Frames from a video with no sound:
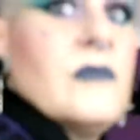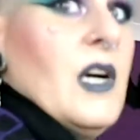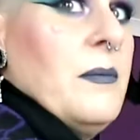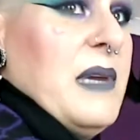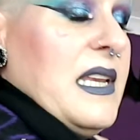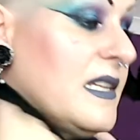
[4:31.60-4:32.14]
I
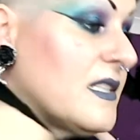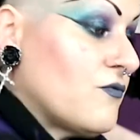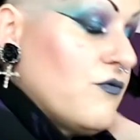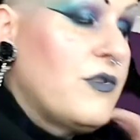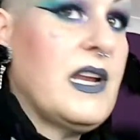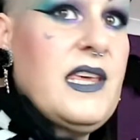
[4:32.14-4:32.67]
mean, it's
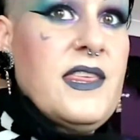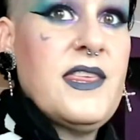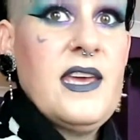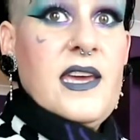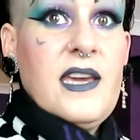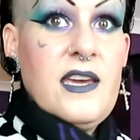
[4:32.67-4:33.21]
really
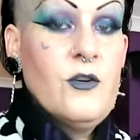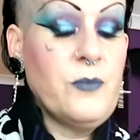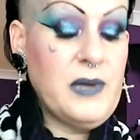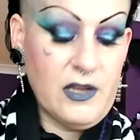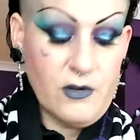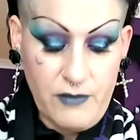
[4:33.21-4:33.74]
thick. It'll
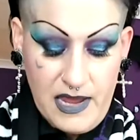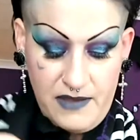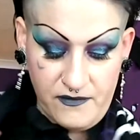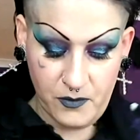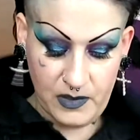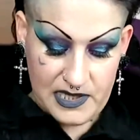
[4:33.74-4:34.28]
be great
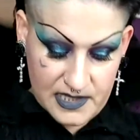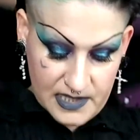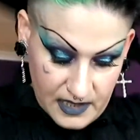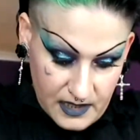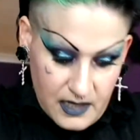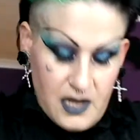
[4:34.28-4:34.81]
for winter,